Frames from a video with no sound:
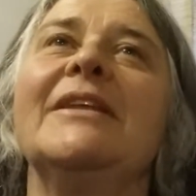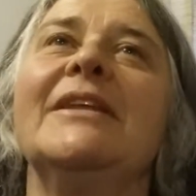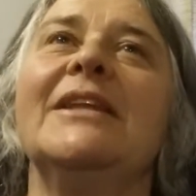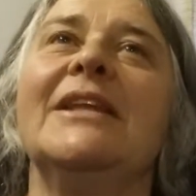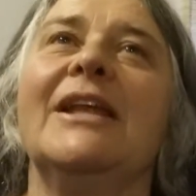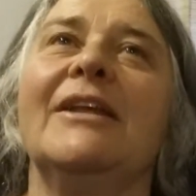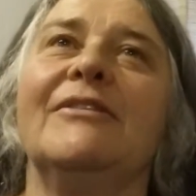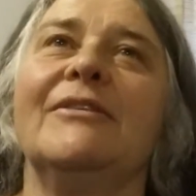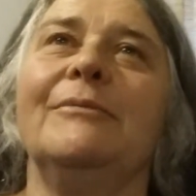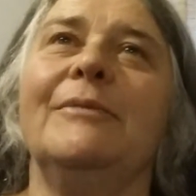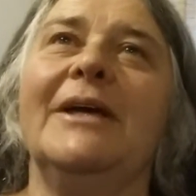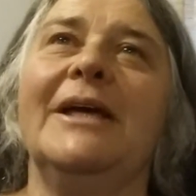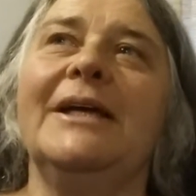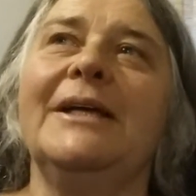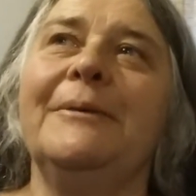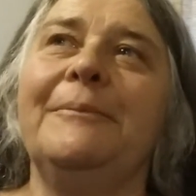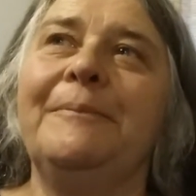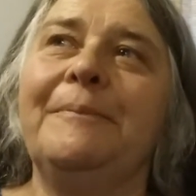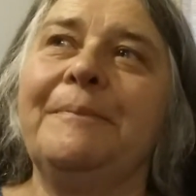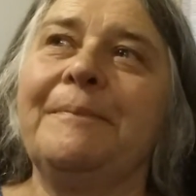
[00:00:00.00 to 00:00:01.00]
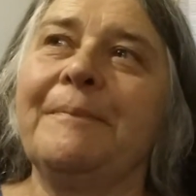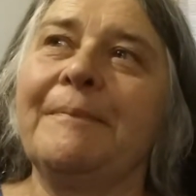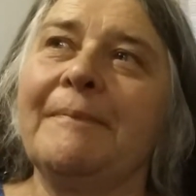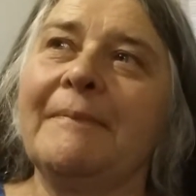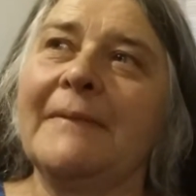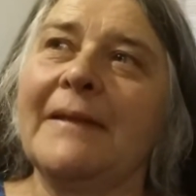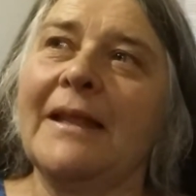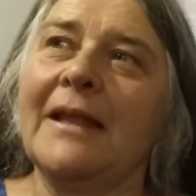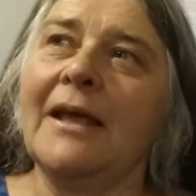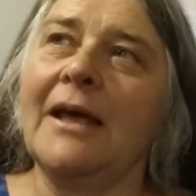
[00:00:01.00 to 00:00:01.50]
I have a bag.
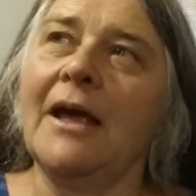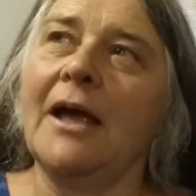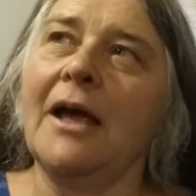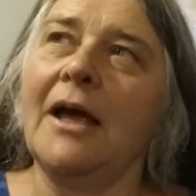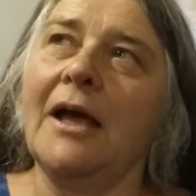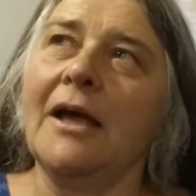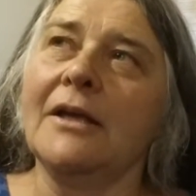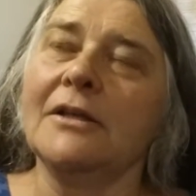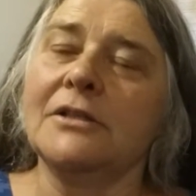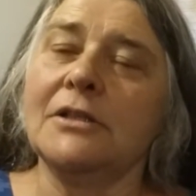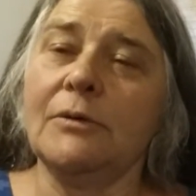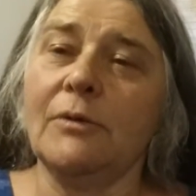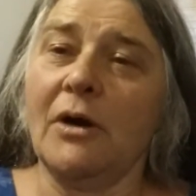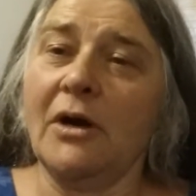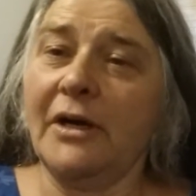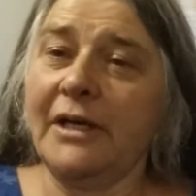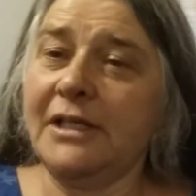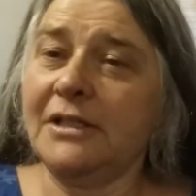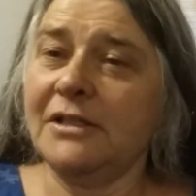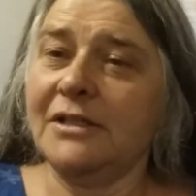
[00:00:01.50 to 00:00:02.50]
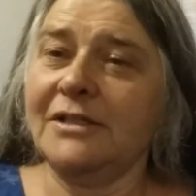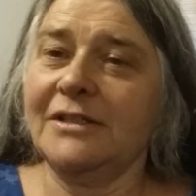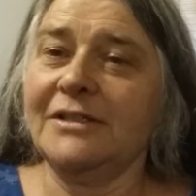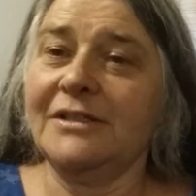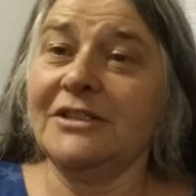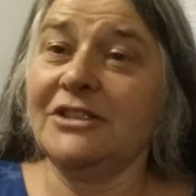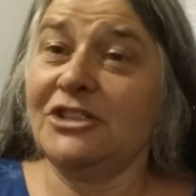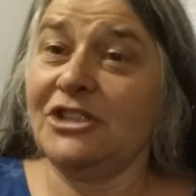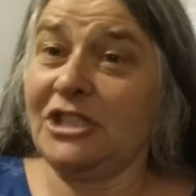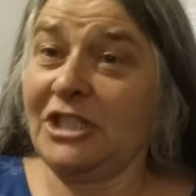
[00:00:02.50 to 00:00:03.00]
So I
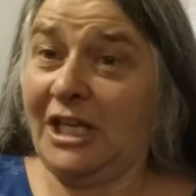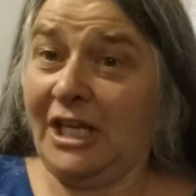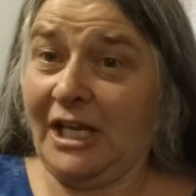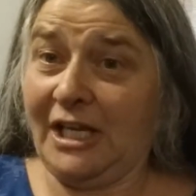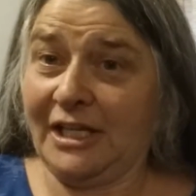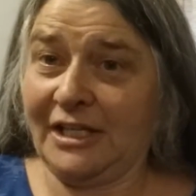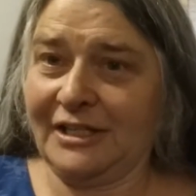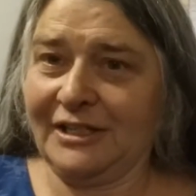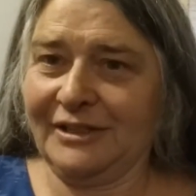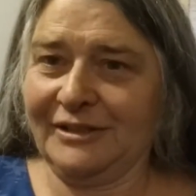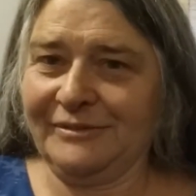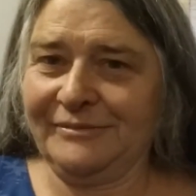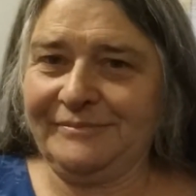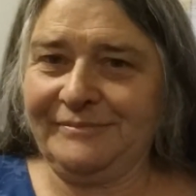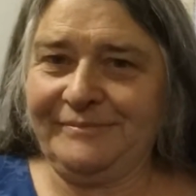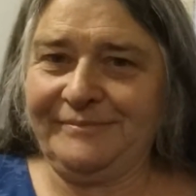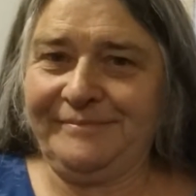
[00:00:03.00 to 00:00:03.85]
didn't check.